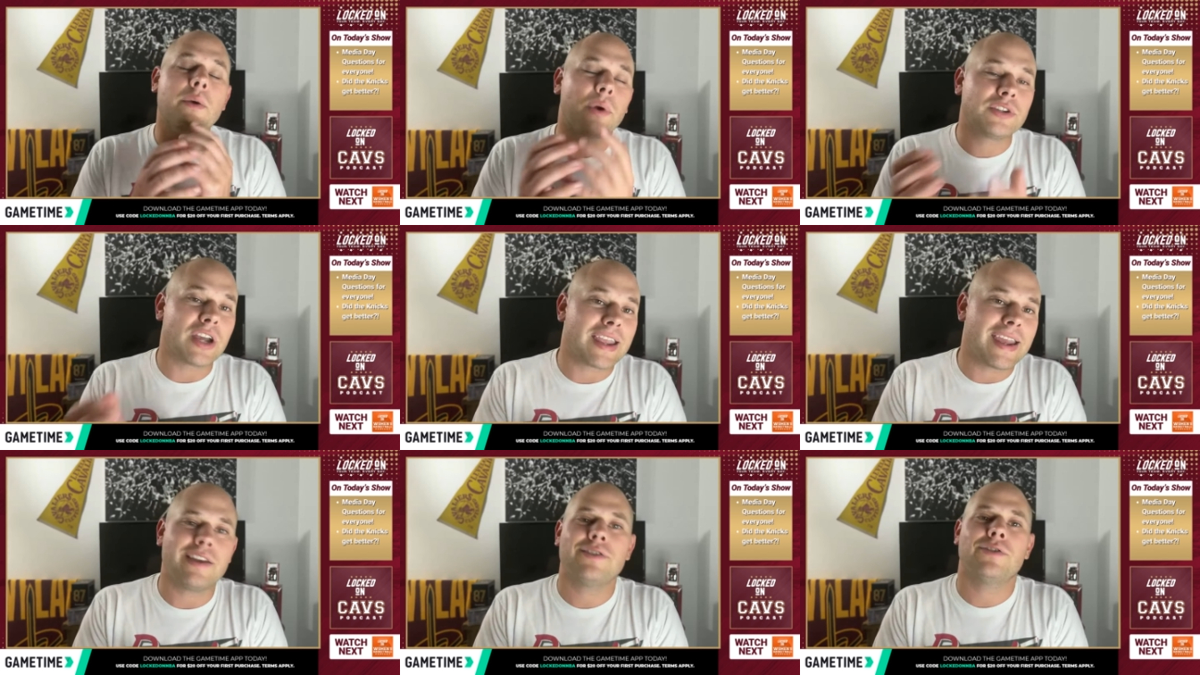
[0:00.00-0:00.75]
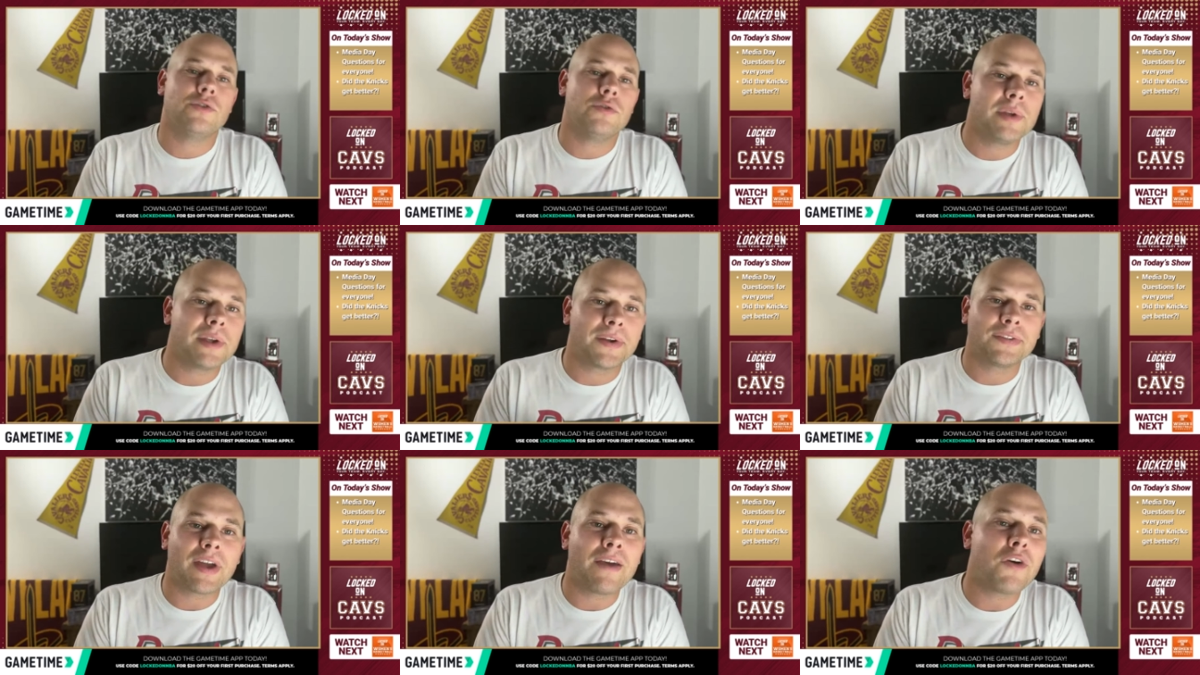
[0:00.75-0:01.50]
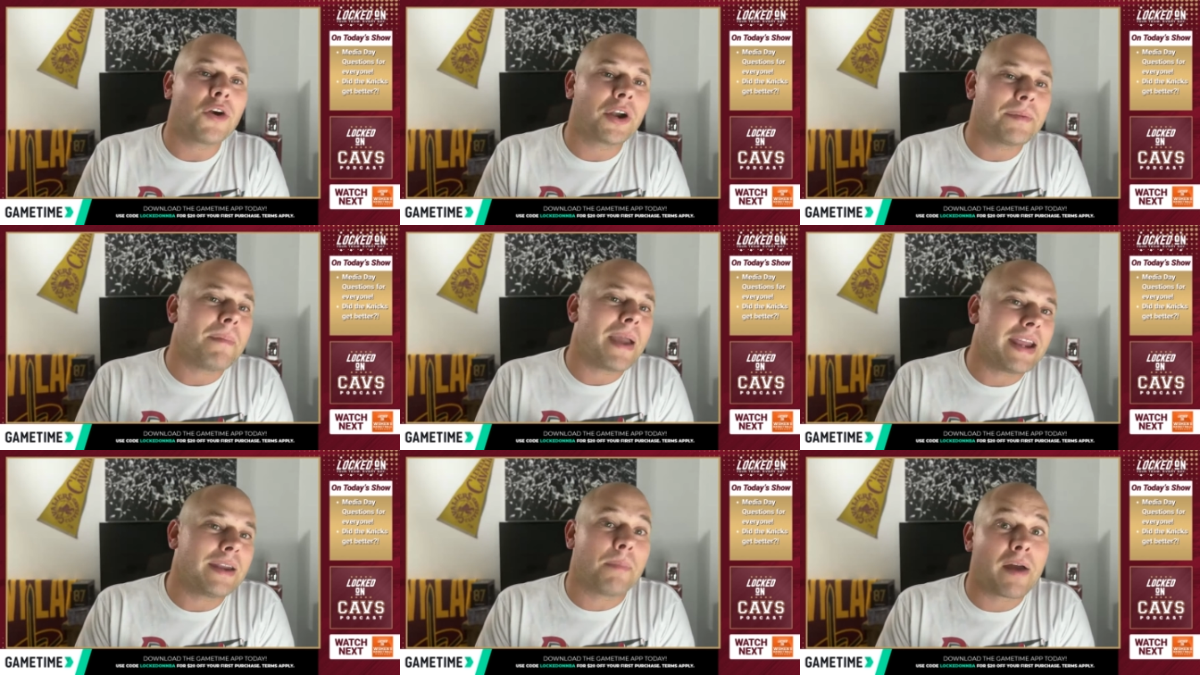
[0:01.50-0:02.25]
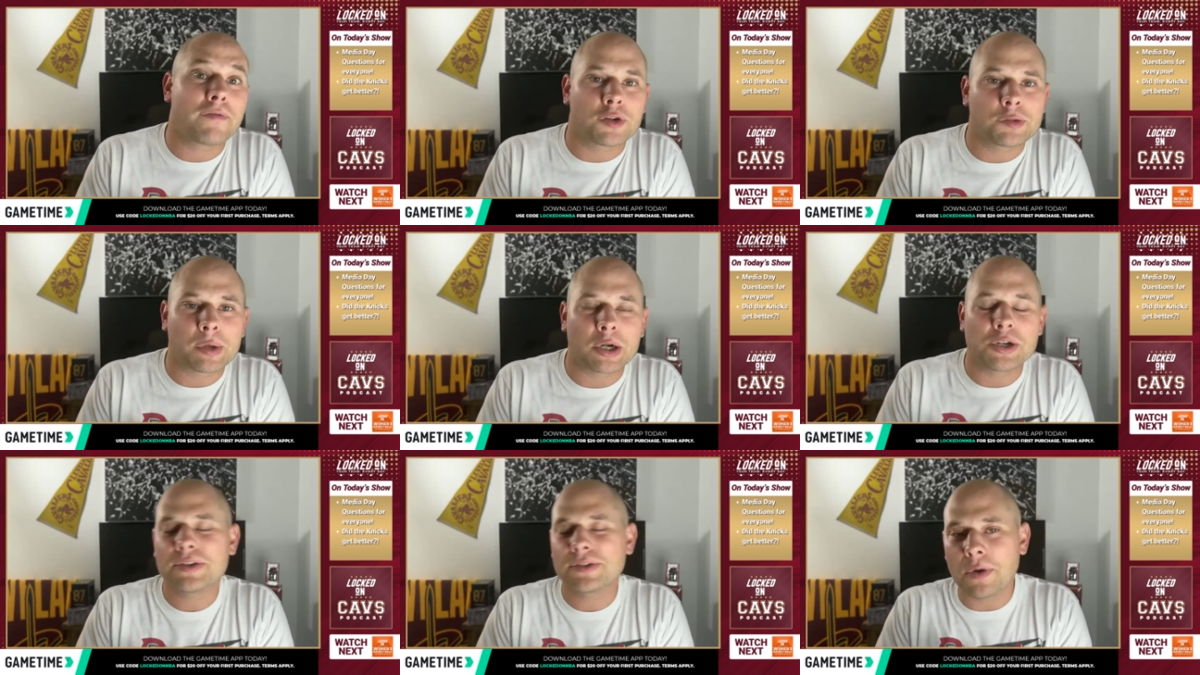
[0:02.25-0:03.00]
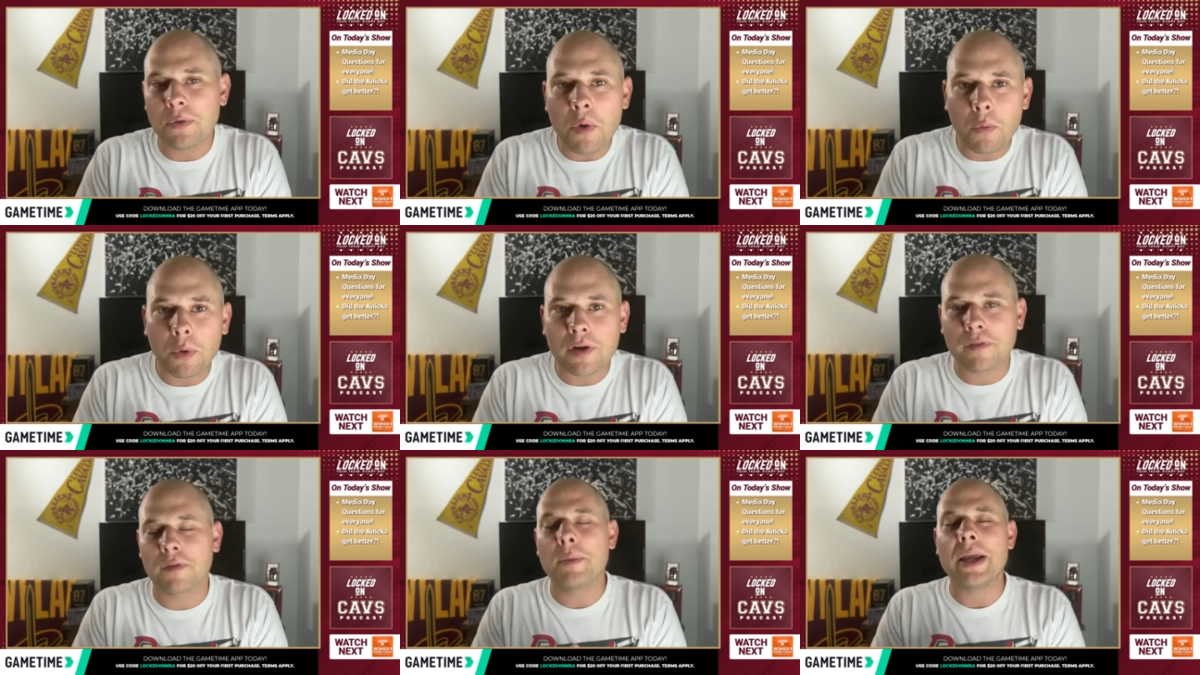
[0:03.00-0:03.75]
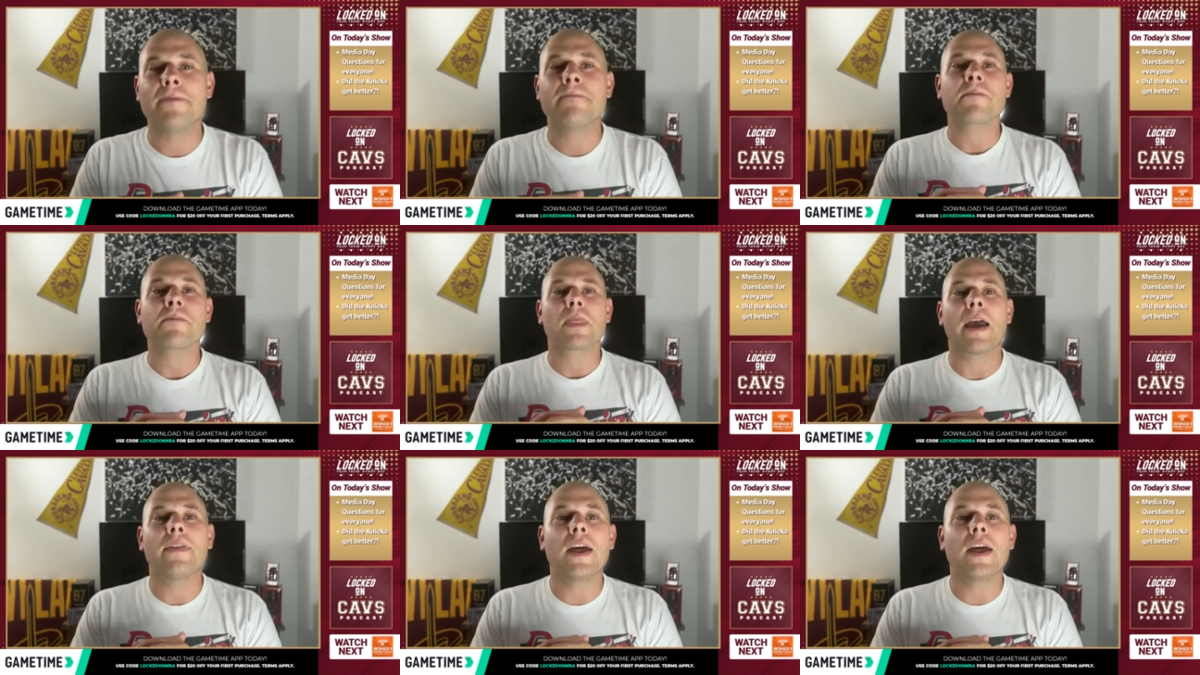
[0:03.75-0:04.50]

which I can't do because I've already made my first purchase, so it won't work for me. And